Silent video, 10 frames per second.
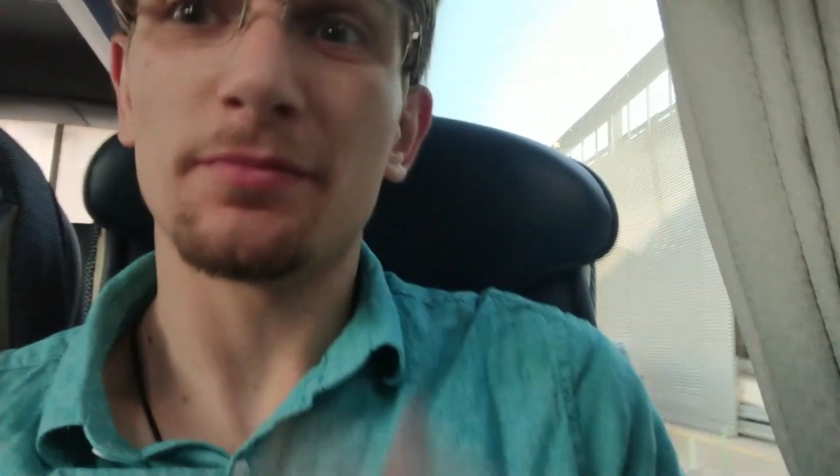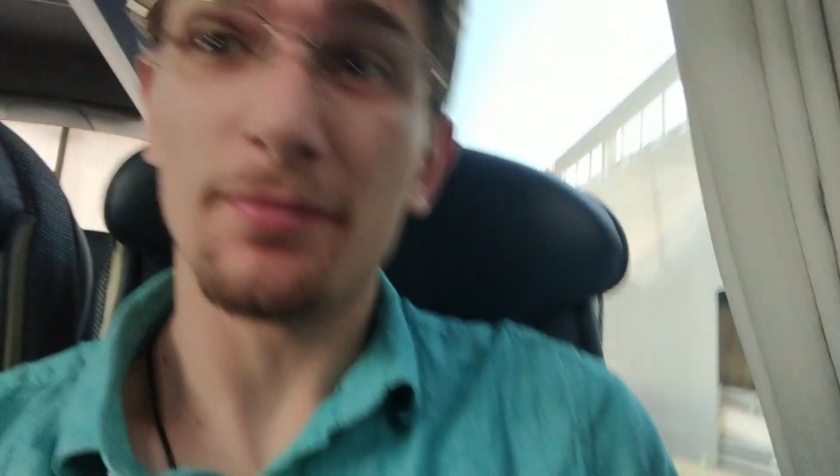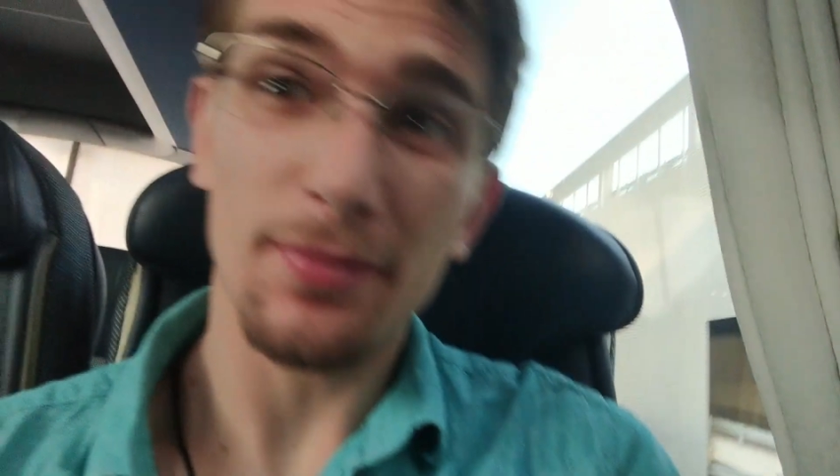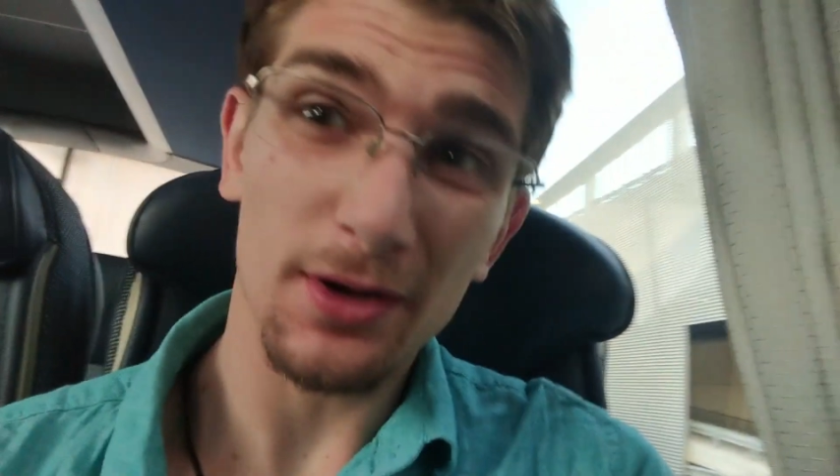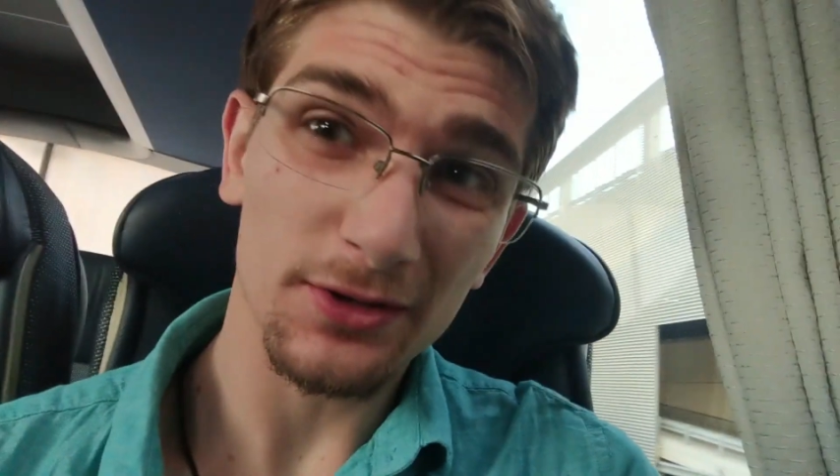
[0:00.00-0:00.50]
the
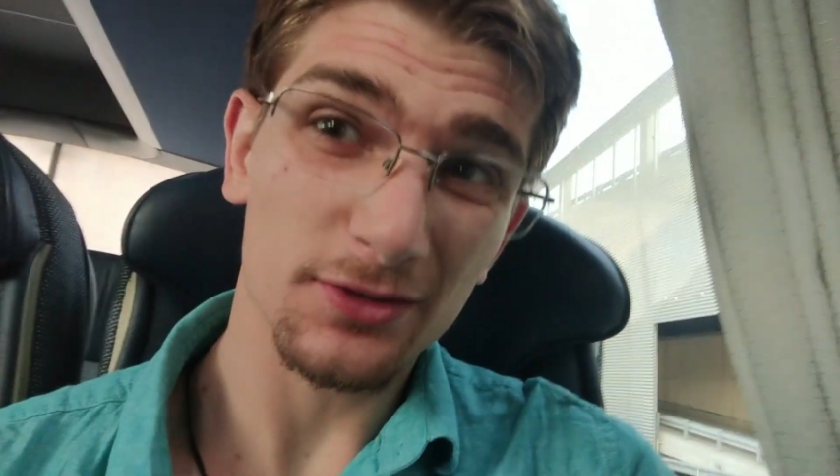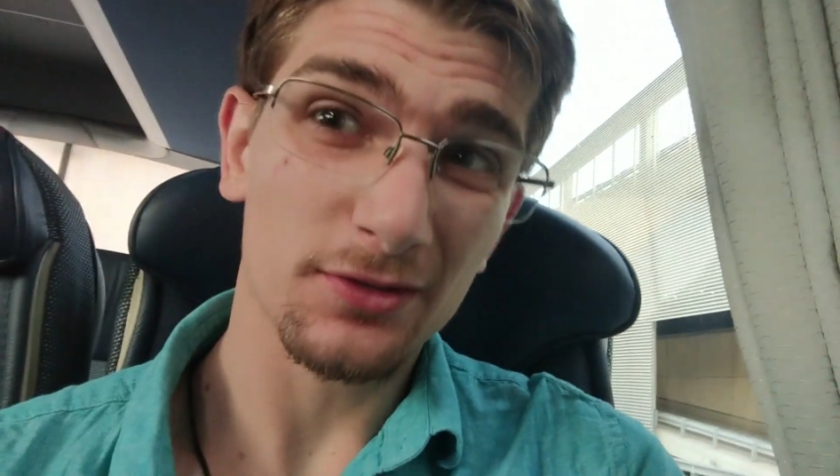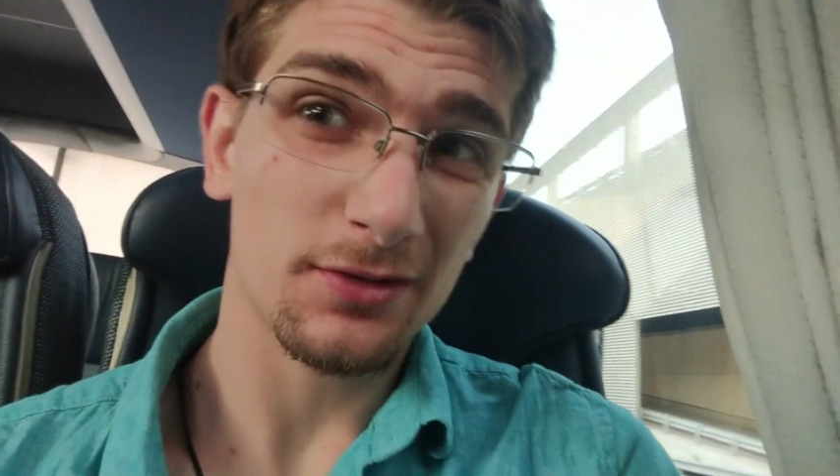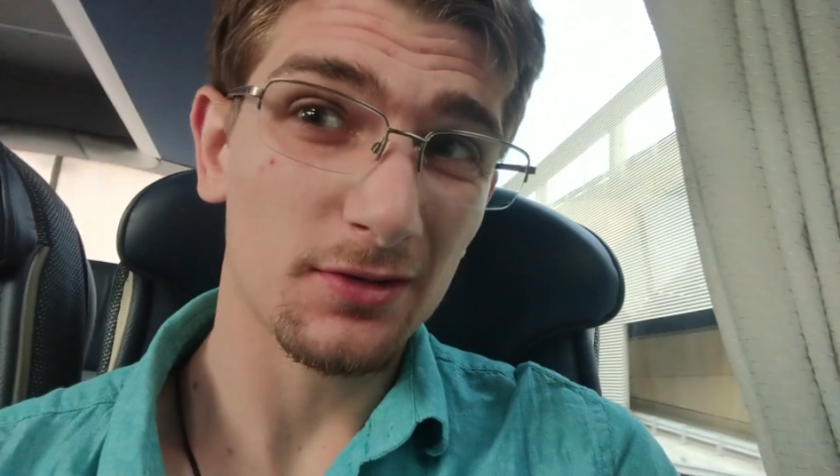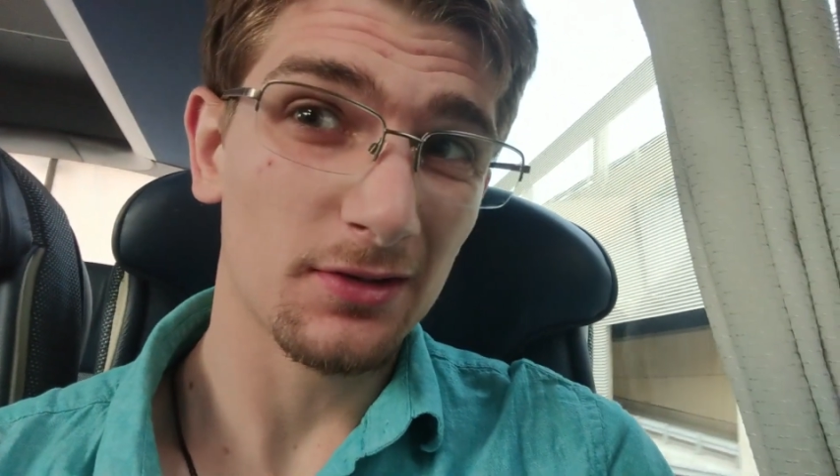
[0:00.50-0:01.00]

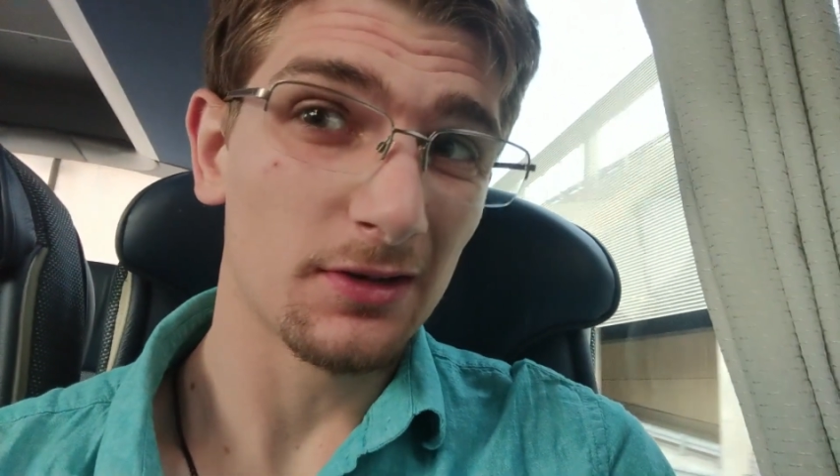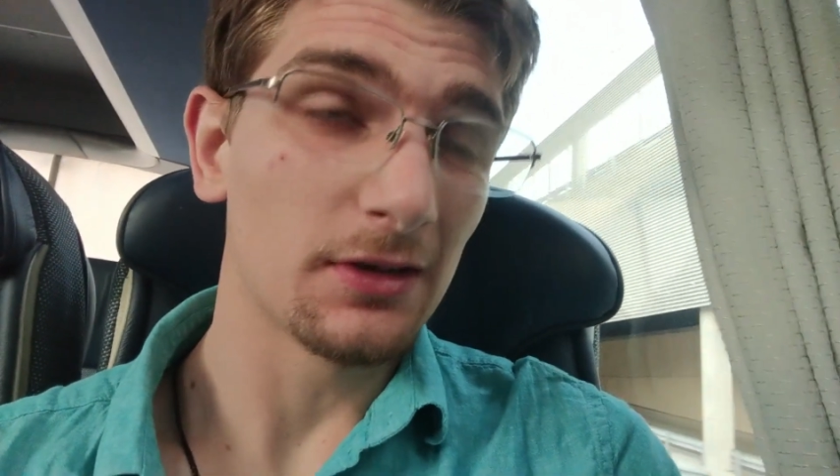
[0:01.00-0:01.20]
bus